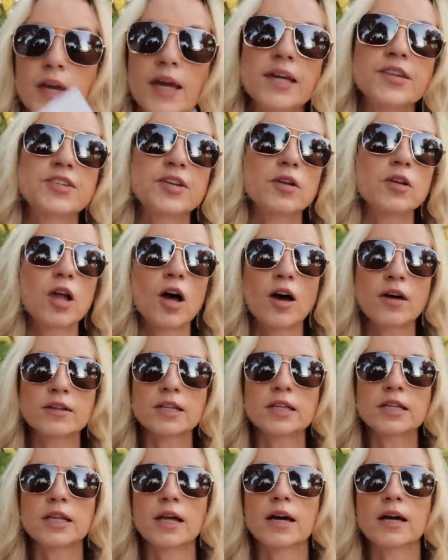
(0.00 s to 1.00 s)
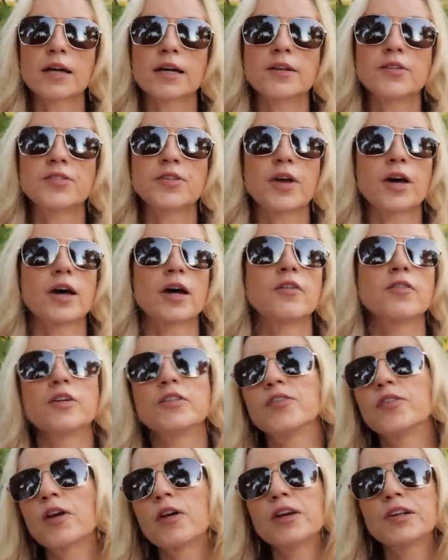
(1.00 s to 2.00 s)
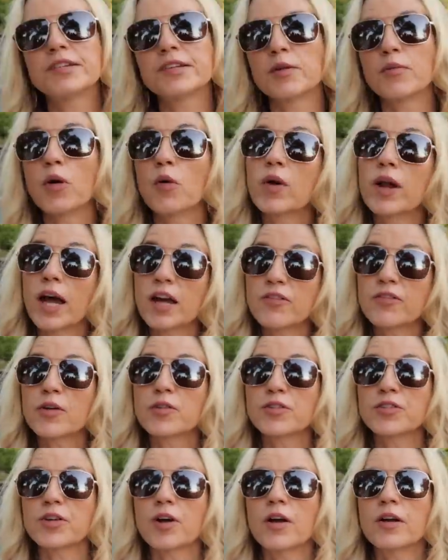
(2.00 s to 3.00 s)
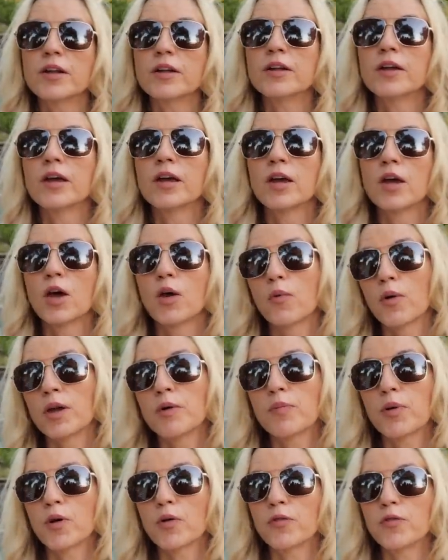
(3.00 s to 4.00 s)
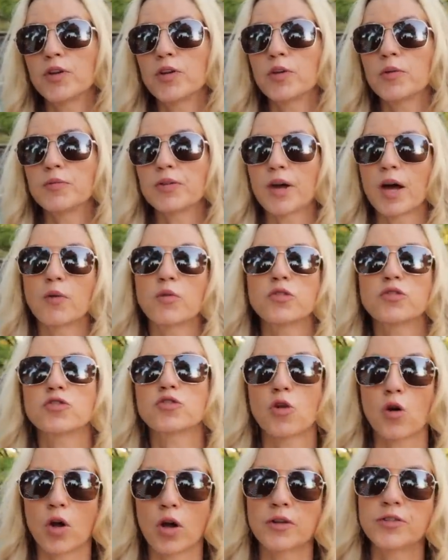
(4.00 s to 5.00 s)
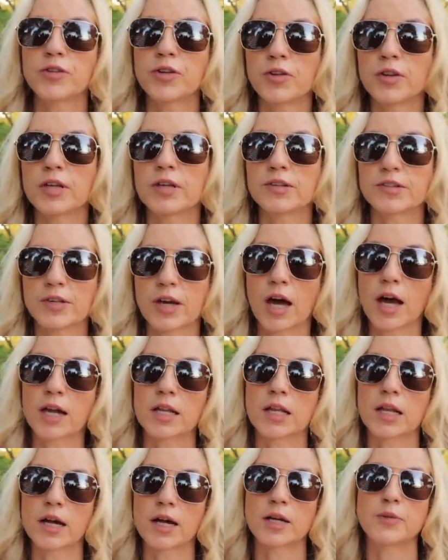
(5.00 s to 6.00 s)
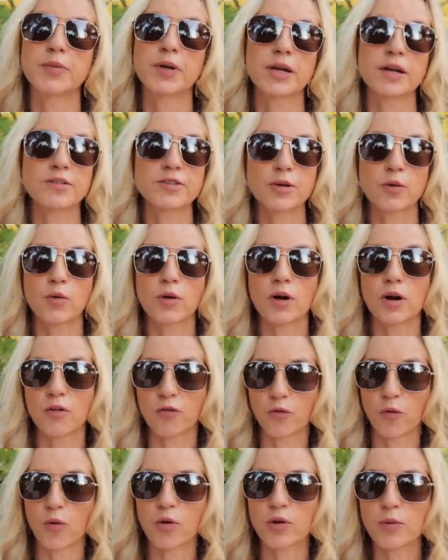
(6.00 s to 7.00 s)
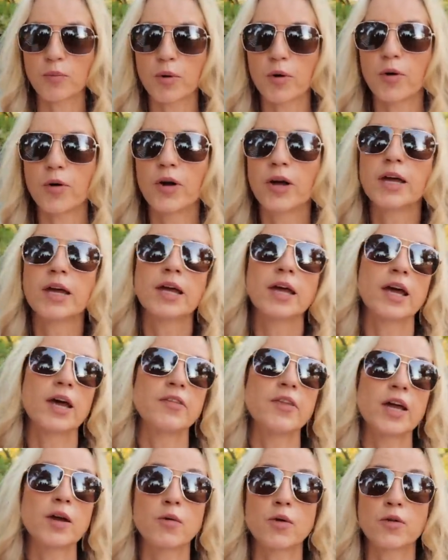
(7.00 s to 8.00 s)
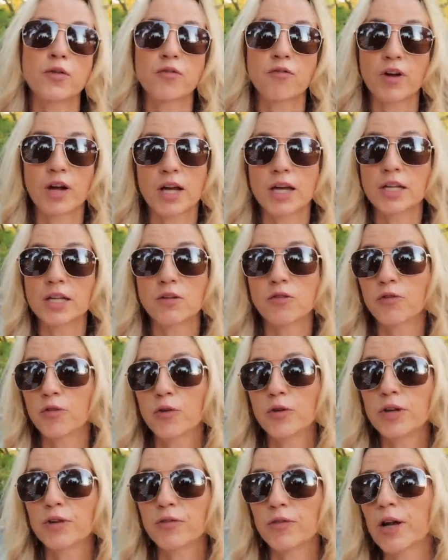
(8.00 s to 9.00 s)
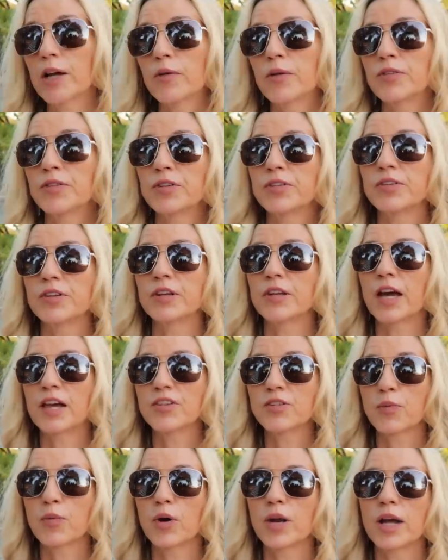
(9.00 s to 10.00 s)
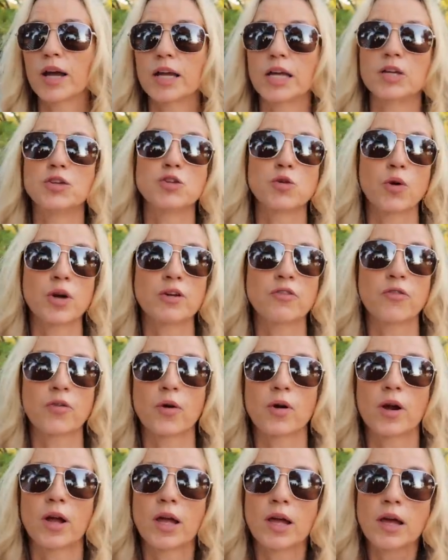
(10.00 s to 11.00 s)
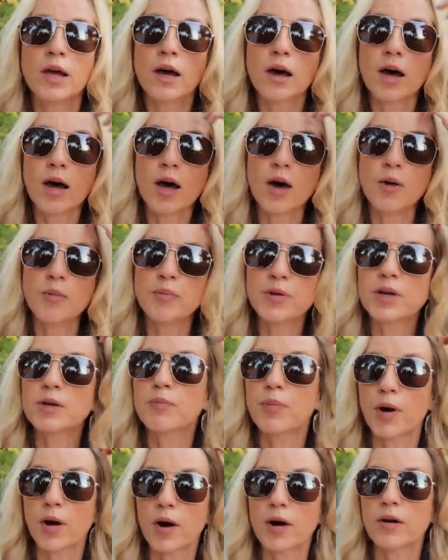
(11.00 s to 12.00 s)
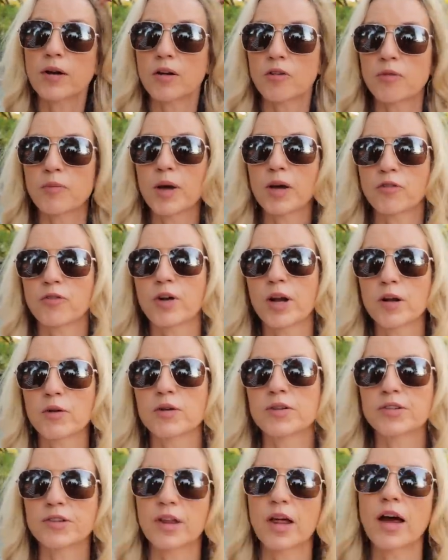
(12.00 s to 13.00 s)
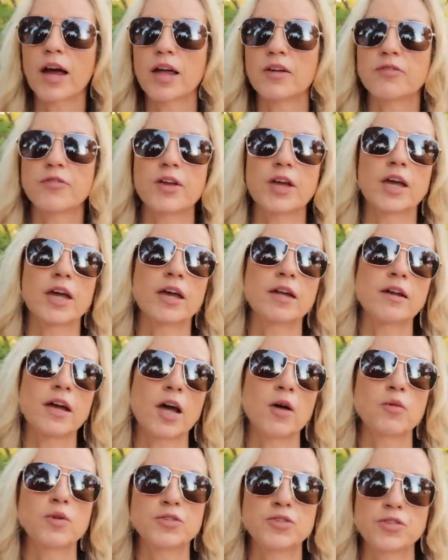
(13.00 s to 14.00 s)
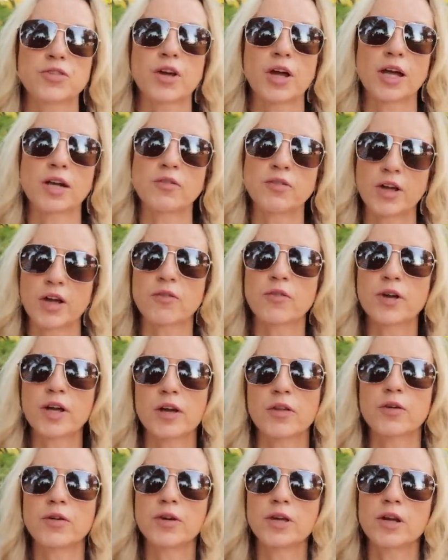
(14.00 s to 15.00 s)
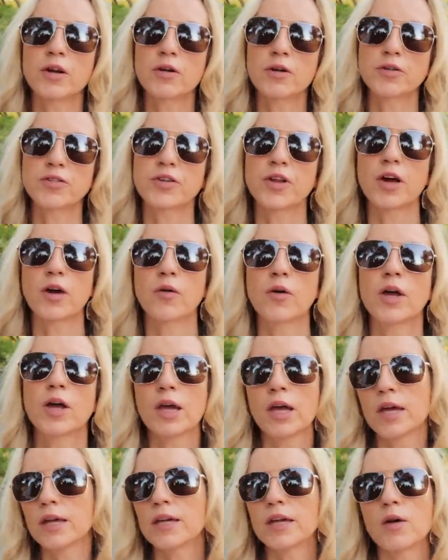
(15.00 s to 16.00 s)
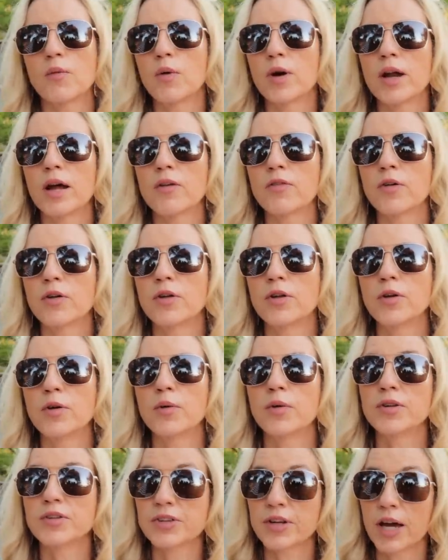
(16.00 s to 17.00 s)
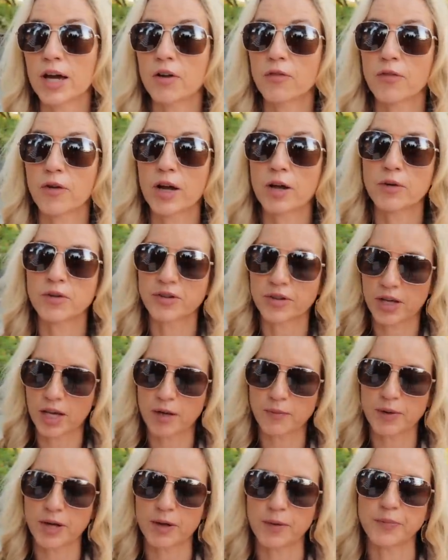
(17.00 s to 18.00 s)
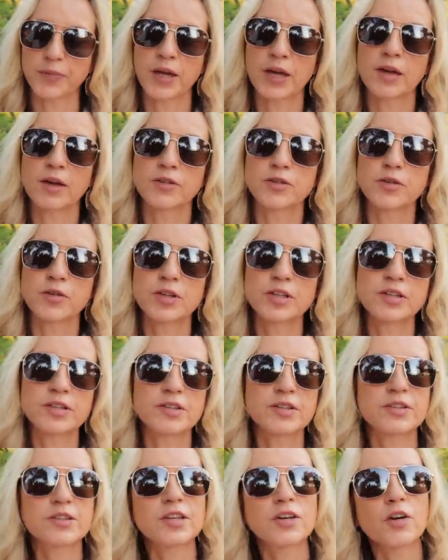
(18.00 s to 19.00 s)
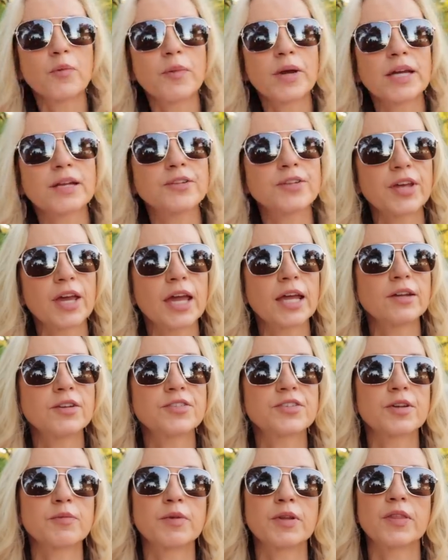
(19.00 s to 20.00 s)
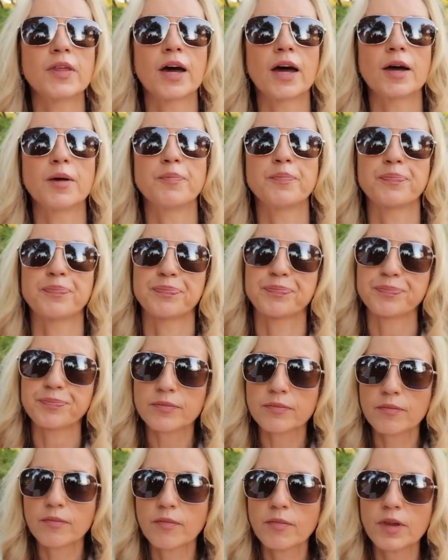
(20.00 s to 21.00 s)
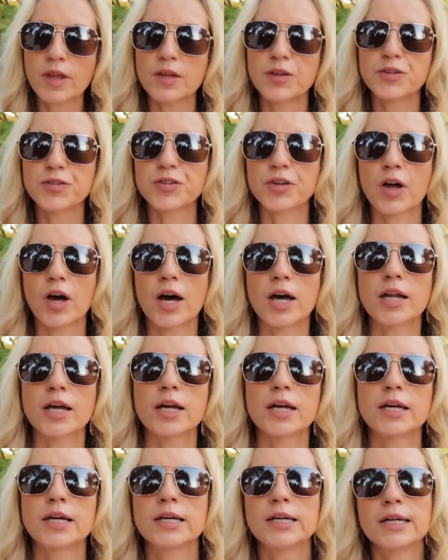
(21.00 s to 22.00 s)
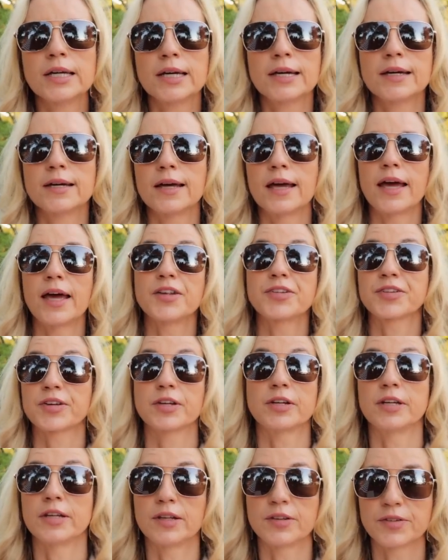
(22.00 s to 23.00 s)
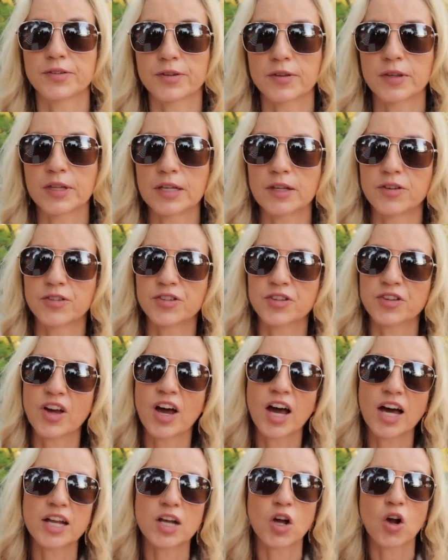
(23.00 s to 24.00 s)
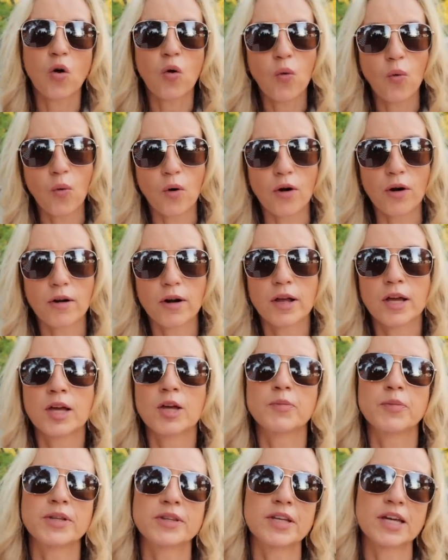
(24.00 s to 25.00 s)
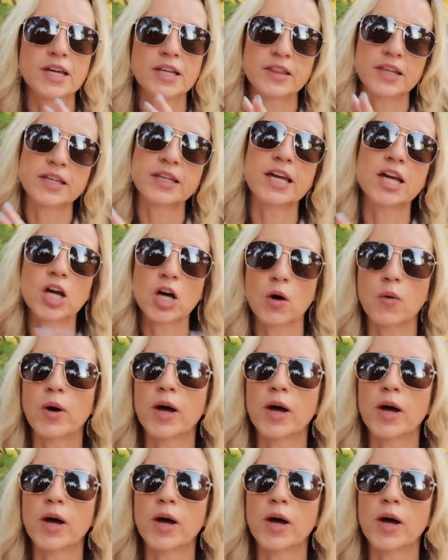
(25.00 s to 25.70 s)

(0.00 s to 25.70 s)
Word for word: It's along the lines of, it's very similar. When I first started wearing perfumes, I was drawn to the Escada line because they were affordable and they were fun and fruity fragrances, and that's what I enjoyed for a big part of my fragrance life. And I would just kind of every other year or so get whatever new Escada fragrance came out. So that still maintains some of that Escada esqueness, the Escada core, but then they go